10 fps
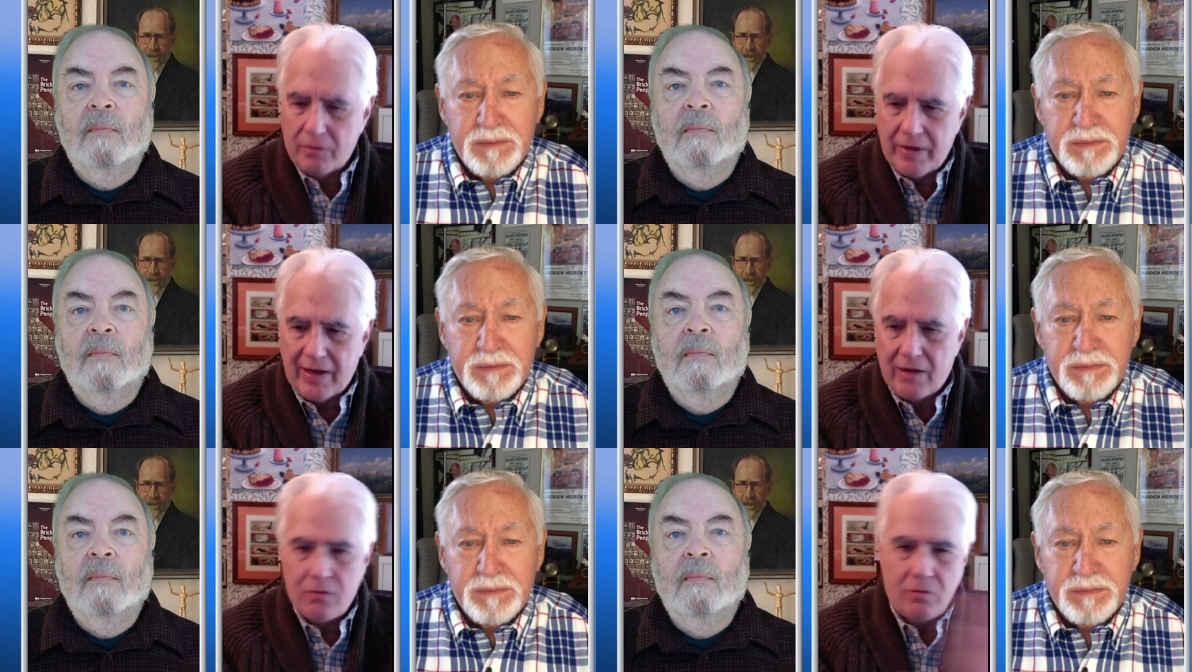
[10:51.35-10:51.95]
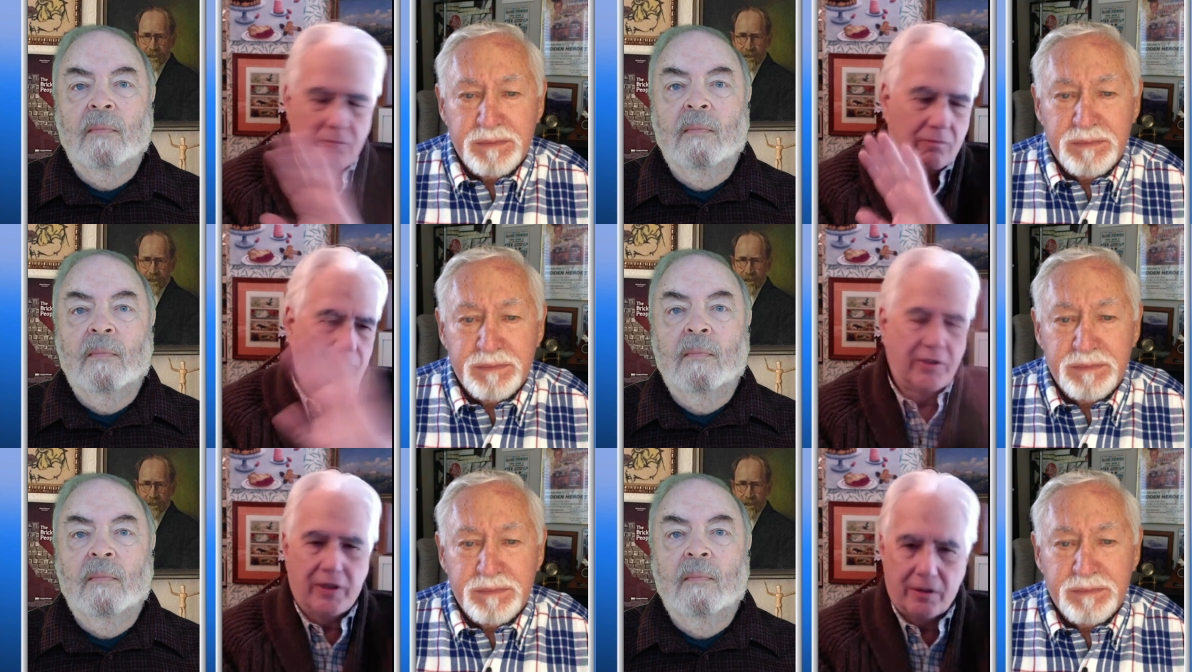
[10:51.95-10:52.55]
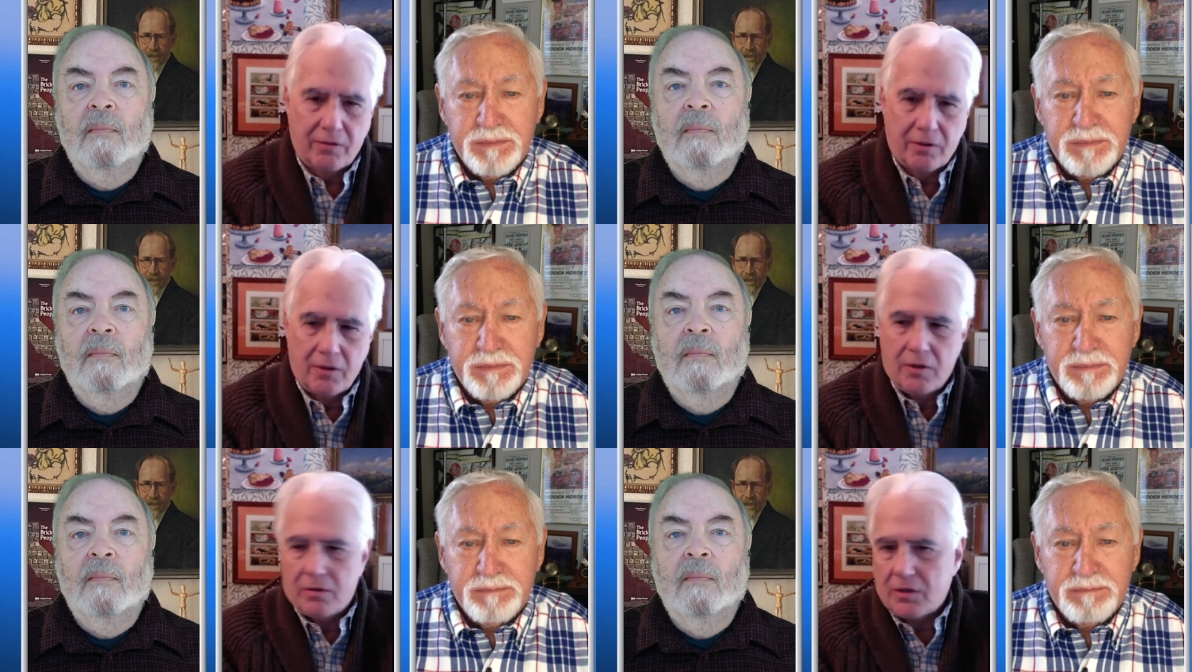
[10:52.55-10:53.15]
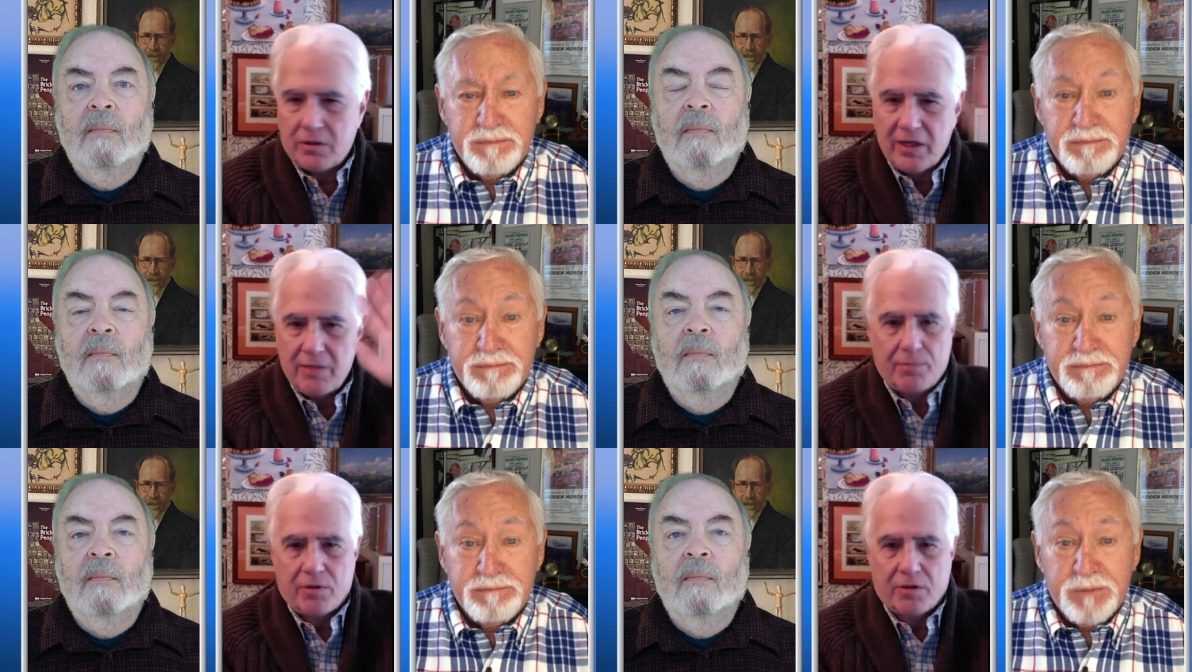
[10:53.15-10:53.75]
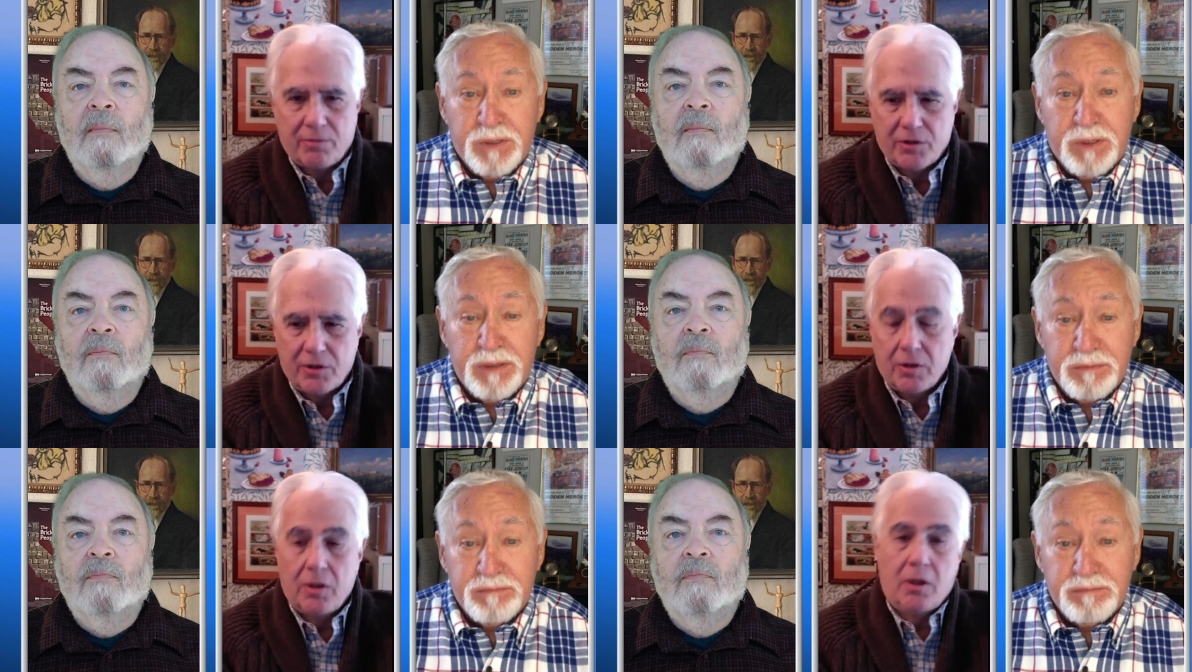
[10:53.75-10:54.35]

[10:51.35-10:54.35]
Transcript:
Speaker 1: Now, forget it. April is busy. Wow.